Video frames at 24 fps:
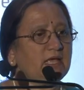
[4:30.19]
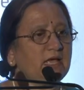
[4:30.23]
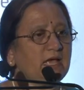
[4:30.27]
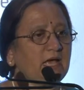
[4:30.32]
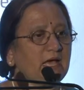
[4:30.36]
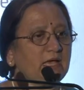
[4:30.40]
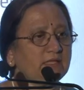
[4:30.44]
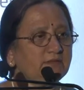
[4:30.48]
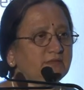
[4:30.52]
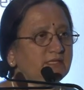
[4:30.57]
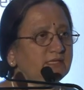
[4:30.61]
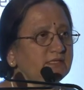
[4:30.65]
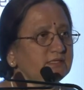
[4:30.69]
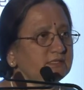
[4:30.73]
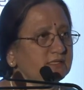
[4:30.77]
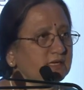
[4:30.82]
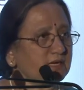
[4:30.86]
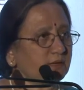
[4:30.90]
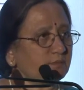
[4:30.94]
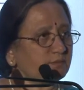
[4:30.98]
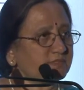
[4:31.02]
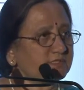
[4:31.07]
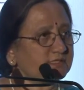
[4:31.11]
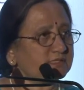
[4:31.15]
And then
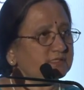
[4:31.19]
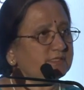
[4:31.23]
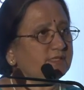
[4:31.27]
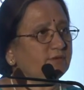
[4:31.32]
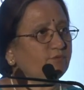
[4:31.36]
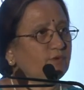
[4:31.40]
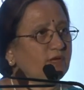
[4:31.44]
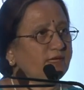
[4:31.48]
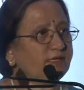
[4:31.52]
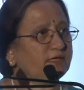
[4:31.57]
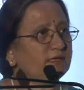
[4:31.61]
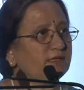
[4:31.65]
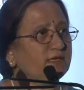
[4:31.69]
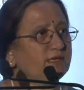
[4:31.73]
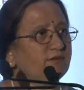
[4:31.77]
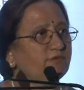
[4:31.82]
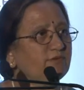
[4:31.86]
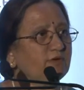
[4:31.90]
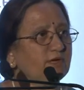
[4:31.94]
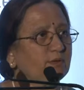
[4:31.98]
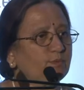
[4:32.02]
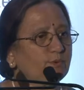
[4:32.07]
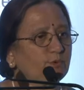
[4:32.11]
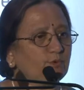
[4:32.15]
comes the vehicle level
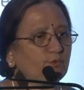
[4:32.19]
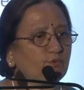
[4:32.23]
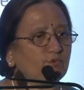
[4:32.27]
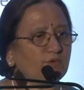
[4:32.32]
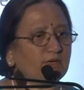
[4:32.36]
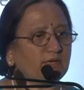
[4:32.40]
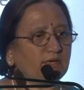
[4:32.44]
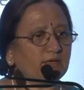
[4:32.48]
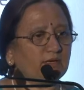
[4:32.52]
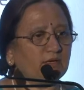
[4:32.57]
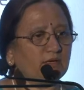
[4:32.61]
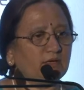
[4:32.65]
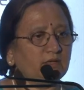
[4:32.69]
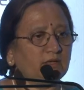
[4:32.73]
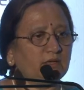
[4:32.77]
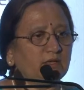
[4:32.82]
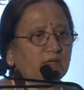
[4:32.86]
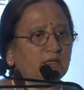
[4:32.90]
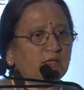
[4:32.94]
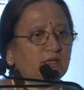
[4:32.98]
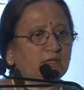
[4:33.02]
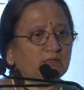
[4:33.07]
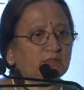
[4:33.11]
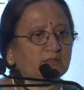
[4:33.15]
approval,
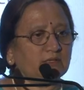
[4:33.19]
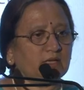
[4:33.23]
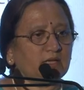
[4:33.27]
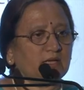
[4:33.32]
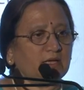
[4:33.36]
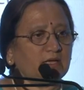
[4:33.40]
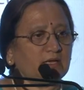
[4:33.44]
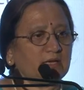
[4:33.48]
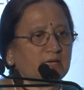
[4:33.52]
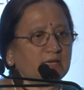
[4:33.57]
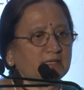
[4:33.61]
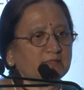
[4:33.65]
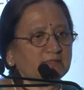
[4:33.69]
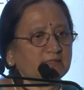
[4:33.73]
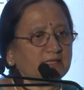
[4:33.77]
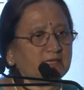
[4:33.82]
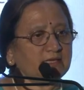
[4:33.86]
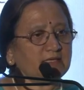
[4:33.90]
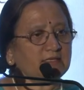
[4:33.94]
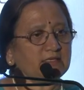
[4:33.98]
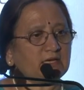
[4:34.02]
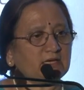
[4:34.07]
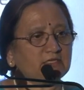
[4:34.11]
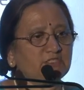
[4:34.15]
and
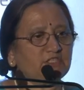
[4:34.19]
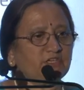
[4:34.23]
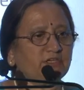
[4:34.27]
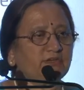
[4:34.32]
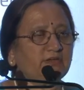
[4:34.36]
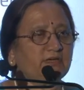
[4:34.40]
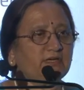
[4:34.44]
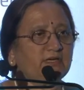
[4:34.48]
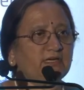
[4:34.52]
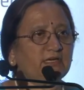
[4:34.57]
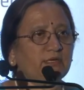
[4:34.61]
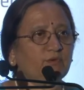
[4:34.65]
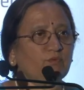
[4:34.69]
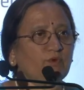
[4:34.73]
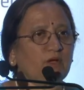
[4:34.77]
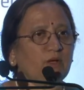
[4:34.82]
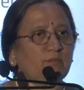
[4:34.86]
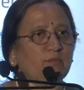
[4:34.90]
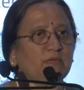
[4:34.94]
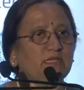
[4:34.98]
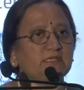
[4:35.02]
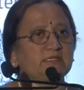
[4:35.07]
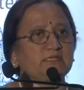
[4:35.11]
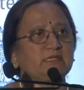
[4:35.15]
then a general
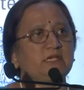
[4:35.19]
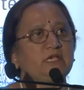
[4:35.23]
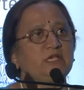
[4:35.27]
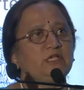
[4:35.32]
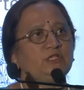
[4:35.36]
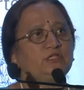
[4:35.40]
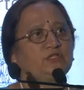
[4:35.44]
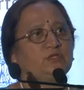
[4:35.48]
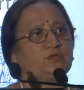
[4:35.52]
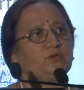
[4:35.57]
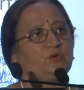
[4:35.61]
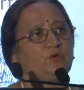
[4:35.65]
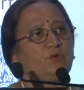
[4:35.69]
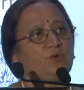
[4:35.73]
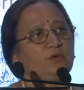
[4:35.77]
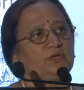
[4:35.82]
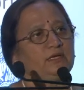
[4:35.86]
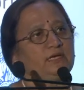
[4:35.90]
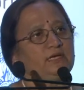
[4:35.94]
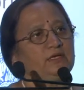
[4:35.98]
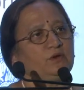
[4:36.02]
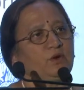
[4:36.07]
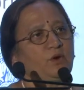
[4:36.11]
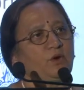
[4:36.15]
requirements. So
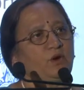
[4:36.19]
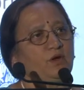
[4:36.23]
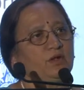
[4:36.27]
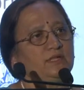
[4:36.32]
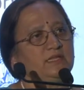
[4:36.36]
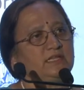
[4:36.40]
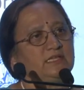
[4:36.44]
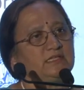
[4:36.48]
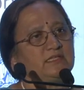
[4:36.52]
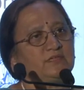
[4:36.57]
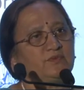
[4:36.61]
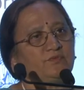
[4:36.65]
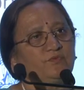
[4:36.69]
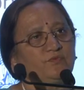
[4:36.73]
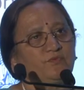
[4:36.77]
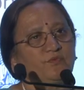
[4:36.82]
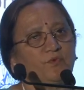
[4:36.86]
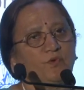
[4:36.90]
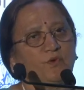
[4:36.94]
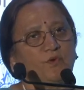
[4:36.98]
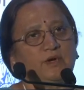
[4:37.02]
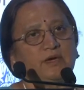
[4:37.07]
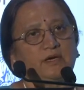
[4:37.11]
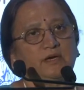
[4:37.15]
in all these
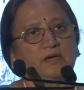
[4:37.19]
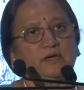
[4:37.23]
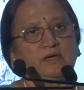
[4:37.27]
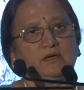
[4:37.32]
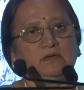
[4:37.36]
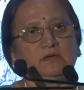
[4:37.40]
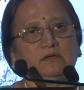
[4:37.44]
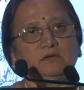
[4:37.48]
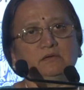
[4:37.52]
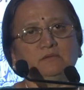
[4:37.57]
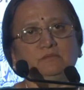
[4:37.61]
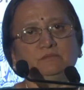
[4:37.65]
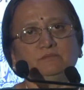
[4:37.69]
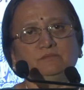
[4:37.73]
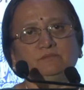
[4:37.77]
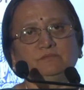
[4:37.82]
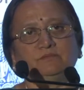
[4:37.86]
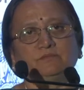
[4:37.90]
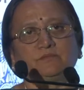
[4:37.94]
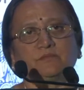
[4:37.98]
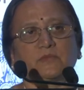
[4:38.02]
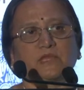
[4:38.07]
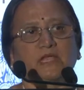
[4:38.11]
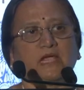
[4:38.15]
4
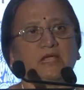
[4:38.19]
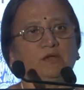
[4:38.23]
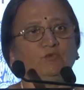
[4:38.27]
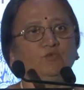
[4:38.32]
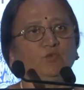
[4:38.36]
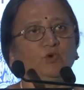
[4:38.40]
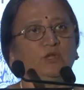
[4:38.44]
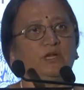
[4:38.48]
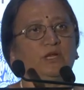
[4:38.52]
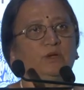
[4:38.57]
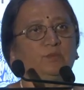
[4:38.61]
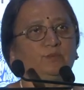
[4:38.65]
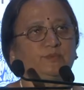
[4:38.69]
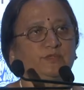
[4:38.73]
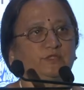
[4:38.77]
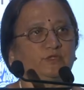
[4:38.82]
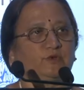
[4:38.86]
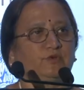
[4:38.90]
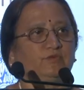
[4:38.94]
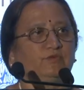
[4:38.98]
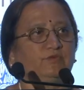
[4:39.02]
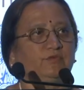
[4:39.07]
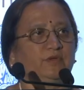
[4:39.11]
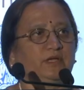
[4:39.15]
envelopes
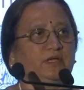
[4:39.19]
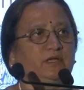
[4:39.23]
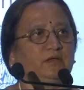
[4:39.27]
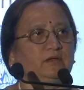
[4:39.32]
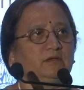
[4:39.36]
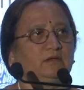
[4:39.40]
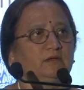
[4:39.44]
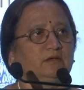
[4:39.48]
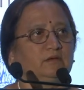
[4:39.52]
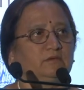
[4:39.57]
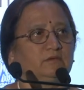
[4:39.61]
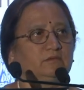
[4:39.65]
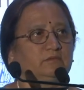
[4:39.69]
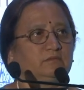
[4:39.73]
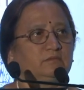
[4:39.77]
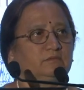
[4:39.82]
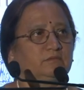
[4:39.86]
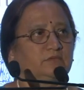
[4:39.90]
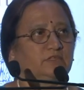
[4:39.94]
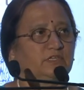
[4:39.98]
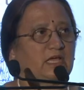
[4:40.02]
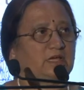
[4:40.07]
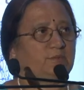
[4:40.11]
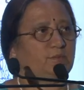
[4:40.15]
of
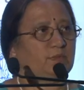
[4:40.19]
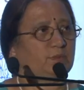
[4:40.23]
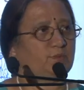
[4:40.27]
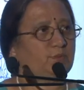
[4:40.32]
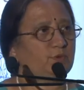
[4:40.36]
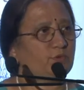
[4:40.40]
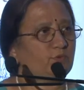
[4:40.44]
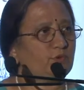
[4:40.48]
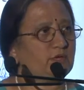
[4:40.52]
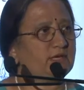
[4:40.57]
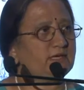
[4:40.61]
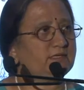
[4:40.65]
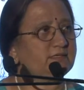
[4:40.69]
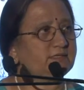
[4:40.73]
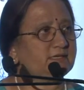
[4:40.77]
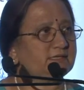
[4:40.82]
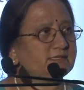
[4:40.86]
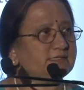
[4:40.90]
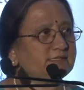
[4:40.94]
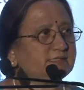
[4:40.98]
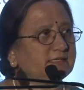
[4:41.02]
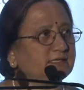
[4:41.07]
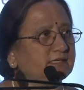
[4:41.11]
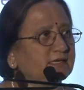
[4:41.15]
type approval and
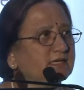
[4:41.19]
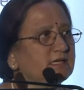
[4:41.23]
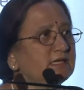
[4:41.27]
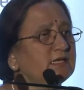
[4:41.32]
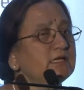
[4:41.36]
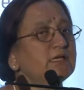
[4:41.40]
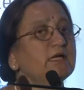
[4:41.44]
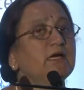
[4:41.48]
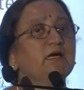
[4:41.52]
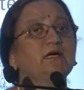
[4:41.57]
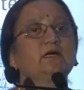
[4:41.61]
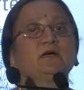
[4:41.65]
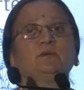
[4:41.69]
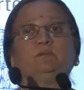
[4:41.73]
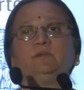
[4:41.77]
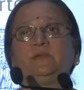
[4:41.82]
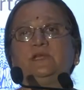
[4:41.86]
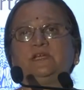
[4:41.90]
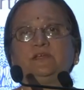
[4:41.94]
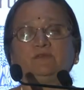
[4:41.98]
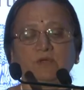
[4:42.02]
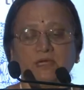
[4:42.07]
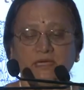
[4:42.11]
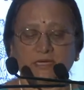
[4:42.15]
testing, a
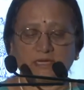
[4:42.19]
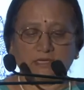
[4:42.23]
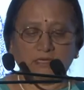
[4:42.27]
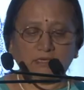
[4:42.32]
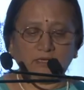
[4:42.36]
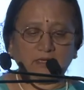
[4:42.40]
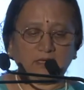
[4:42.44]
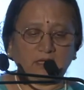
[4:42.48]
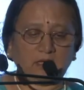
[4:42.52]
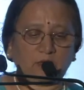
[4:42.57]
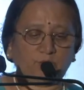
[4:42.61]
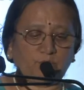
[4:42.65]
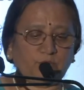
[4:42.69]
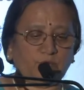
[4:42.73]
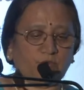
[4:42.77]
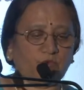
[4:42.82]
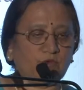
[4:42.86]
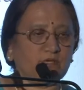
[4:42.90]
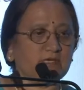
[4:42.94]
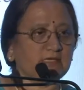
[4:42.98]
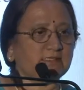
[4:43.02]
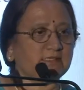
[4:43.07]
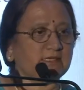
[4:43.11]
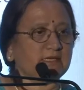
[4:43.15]
complete vehicle
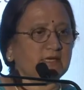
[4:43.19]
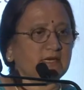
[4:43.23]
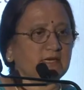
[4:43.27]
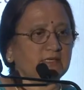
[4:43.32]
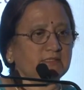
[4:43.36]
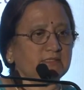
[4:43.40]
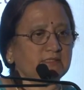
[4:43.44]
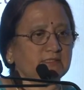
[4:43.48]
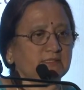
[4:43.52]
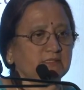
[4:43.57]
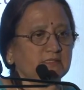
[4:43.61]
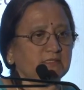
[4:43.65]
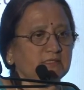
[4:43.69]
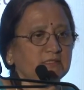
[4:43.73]
approval is granted.